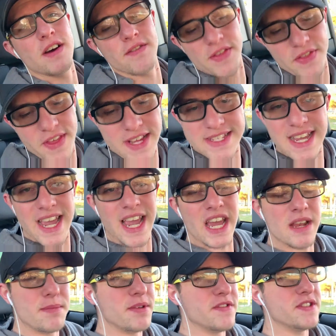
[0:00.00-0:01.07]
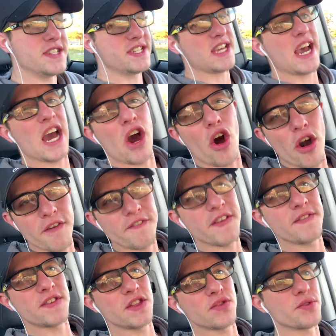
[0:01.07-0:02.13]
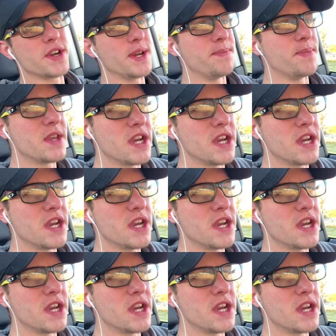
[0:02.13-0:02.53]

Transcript: of the things I hate about this R53.